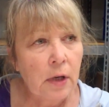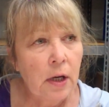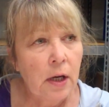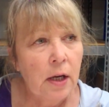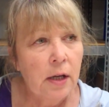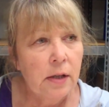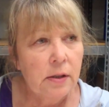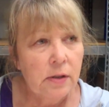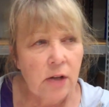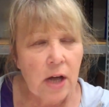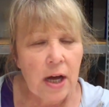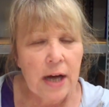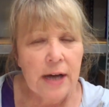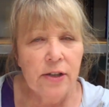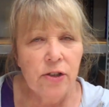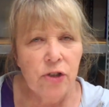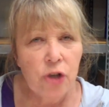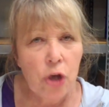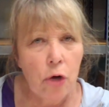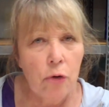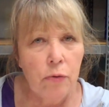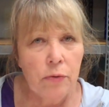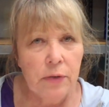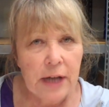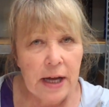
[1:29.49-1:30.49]
it's kind of
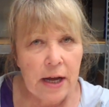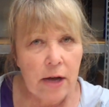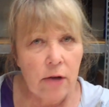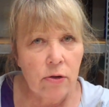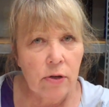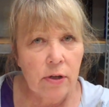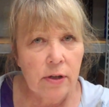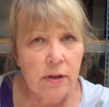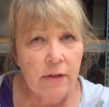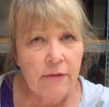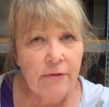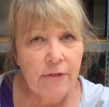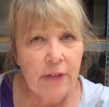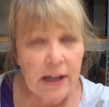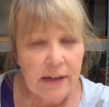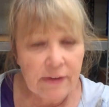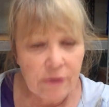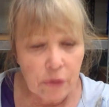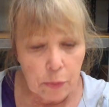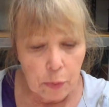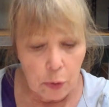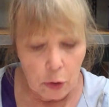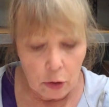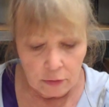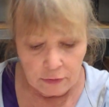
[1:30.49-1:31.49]
toned down in the flavor
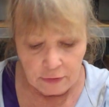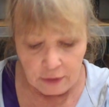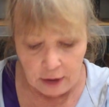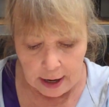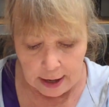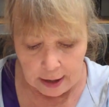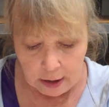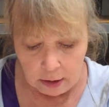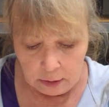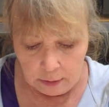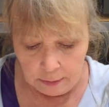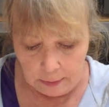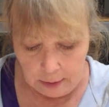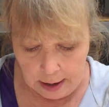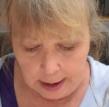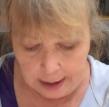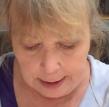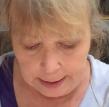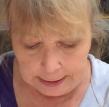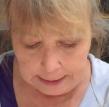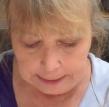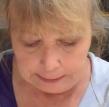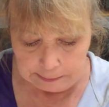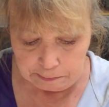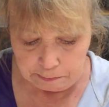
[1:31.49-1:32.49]
profile.
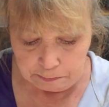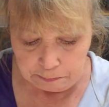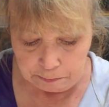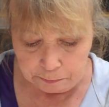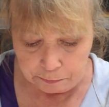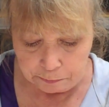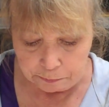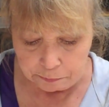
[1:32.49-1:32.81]
Um,